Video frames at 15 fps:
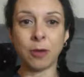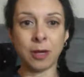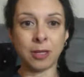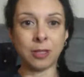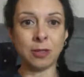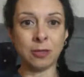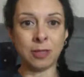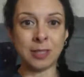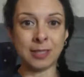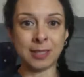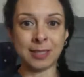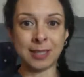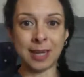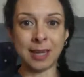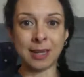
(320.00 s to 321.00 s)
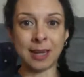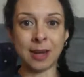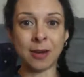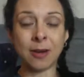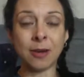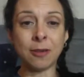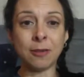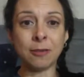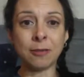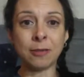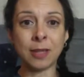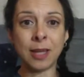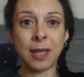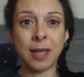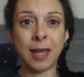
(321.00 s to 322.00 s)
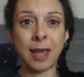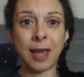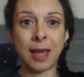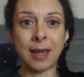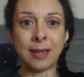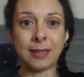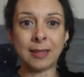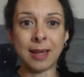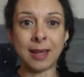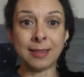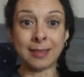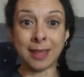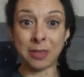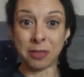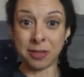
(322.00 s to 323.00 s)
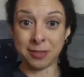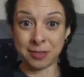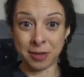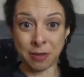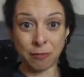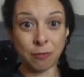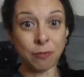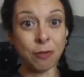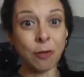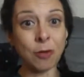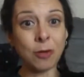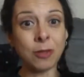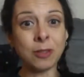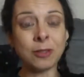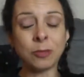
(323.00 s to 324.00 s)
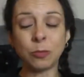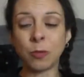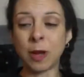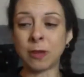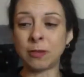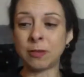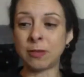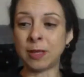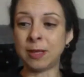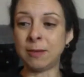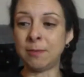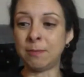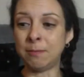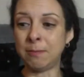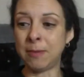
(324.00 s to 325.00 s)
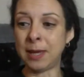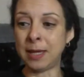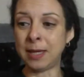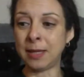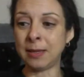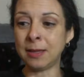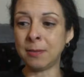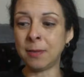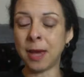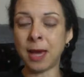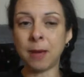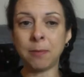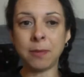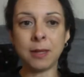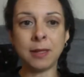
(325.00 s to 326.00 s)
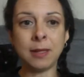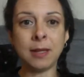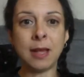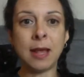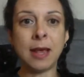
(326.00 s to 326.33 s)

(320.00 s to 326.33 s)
you need to take care of, and let things unfold rather than making them happen,